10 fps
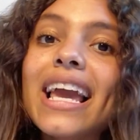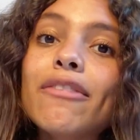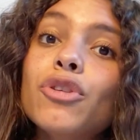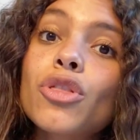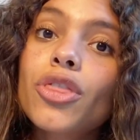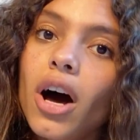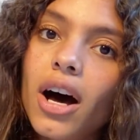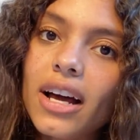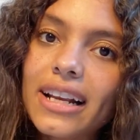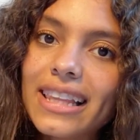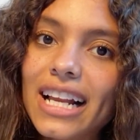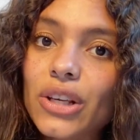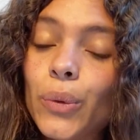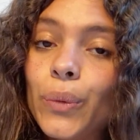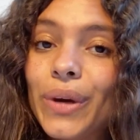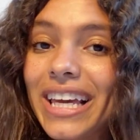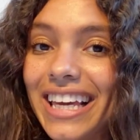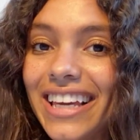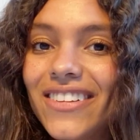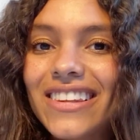if you thought that you
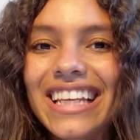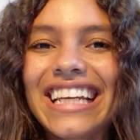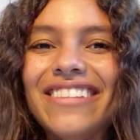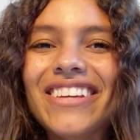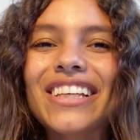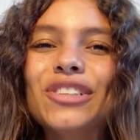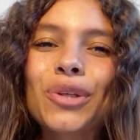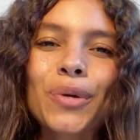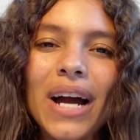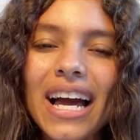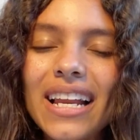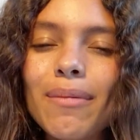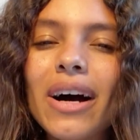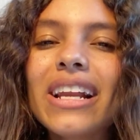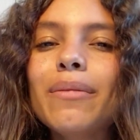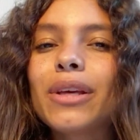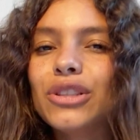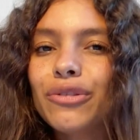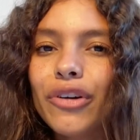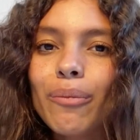healed it because you cried about it,
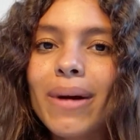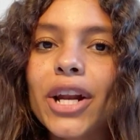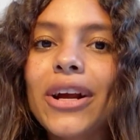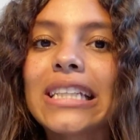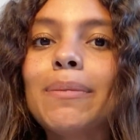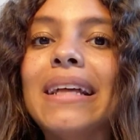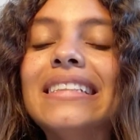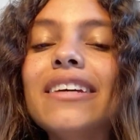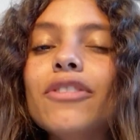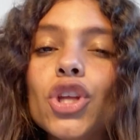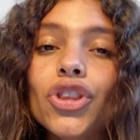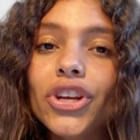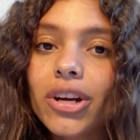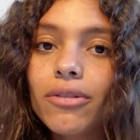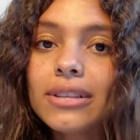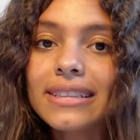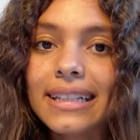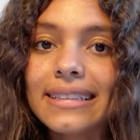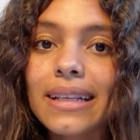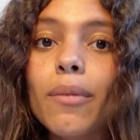because you felt better, expansive, the nervous
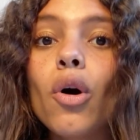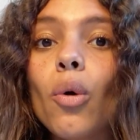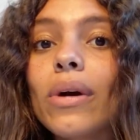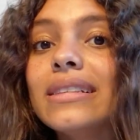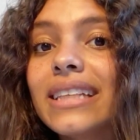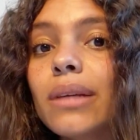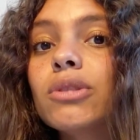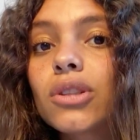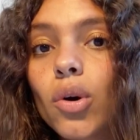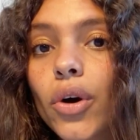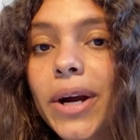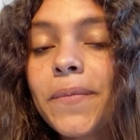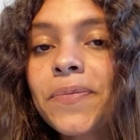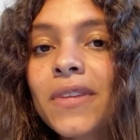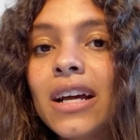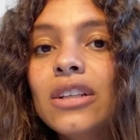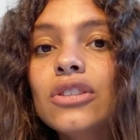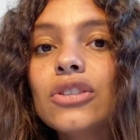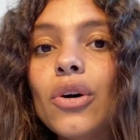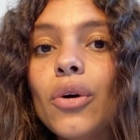system always keeps score.
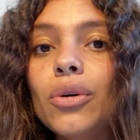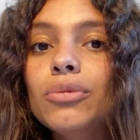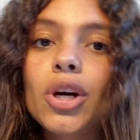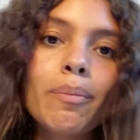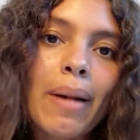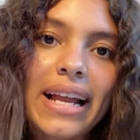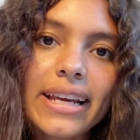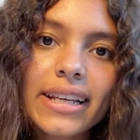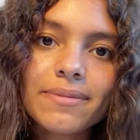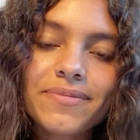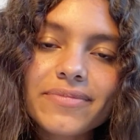So don't panic,